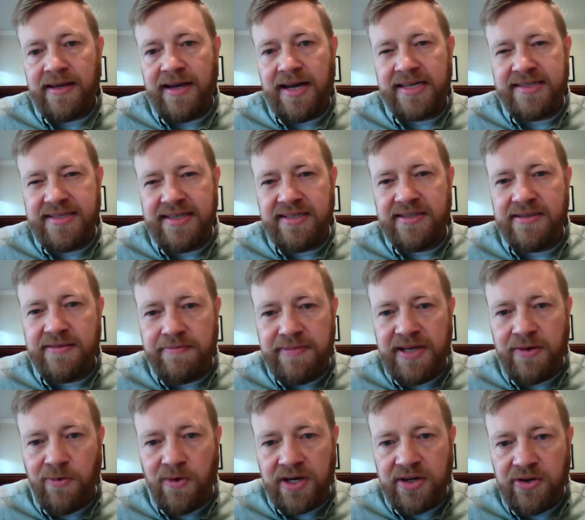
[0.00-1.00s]
I seek to
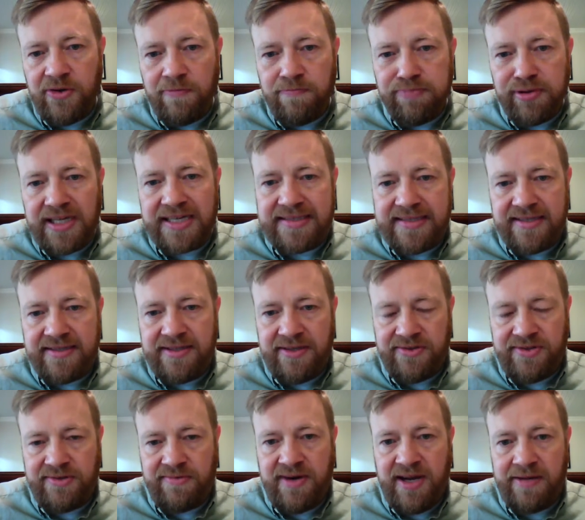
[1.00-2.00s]
be one who blesses
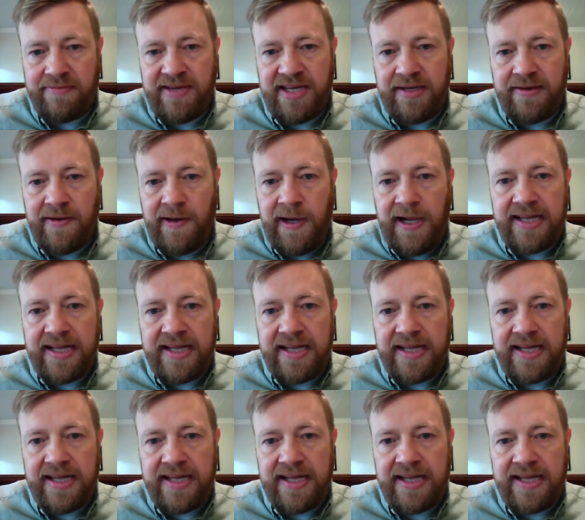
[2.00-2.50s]
those around me.